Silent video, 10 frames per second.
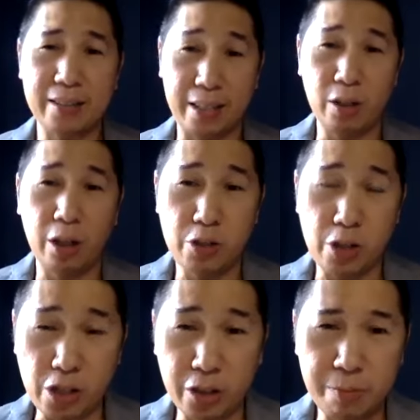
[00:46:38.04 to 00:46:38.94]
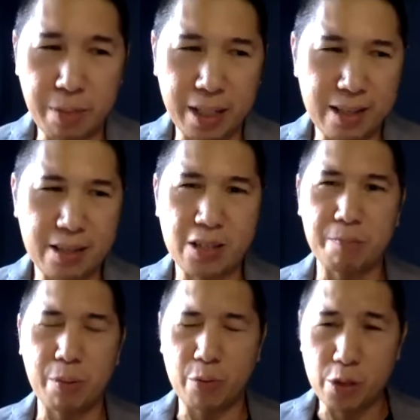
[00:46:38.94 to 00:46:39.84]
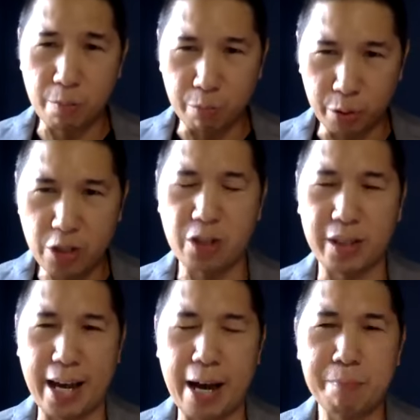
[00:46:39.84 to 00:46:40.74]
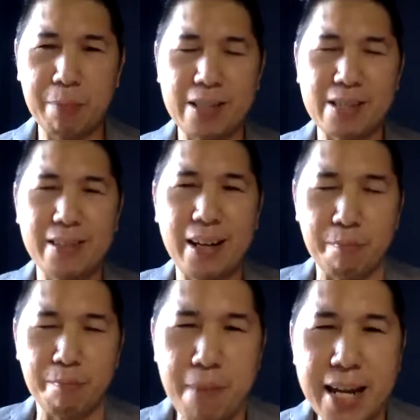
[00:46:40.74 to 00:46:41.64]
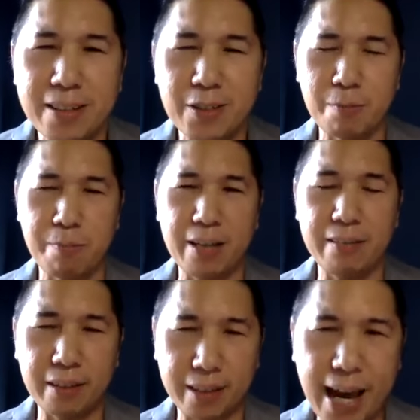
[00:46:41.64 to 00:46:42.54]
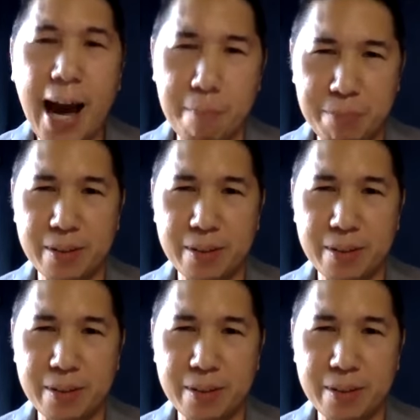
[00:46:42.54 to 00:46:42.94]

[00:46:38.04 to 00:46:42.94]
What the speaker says: technology is good because it's supposed to bridge the gap, but it's not meant to be the gap.